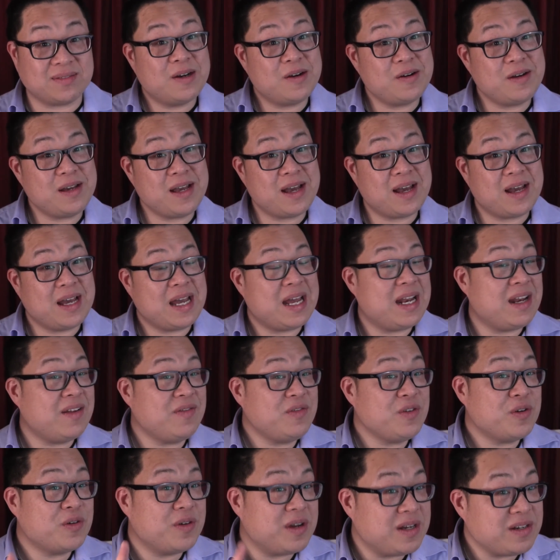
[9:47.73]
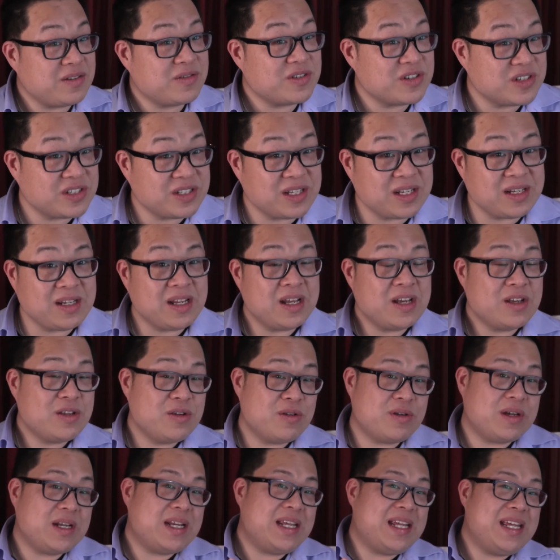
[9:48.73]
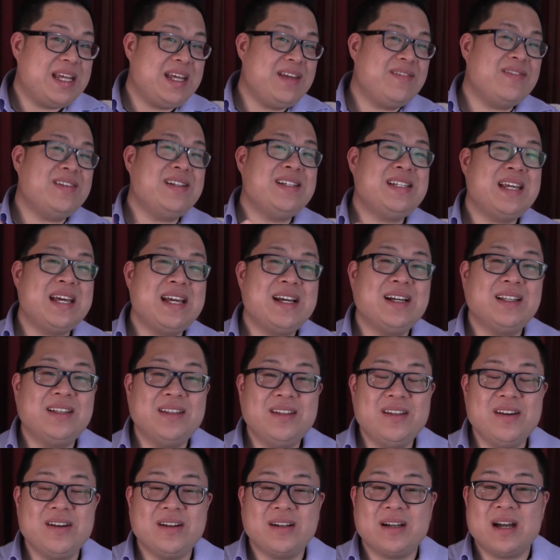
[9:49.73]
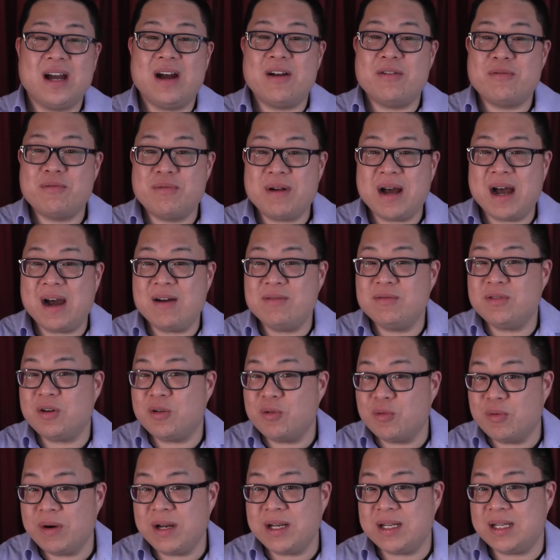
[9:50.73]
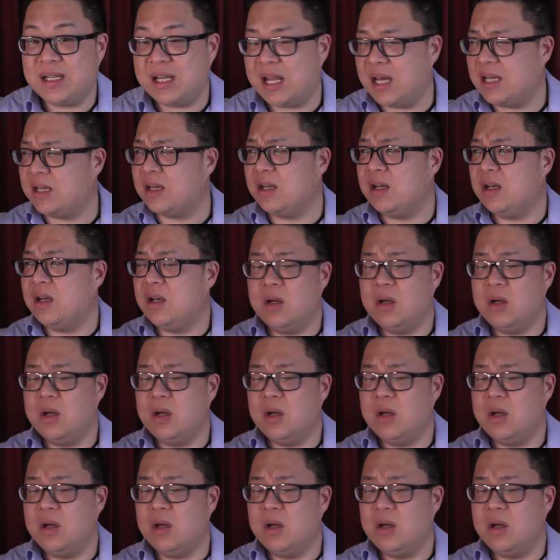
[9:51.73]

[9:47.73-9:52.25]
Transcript: Oh yeah, and if you're interested, you could even take a look around already, like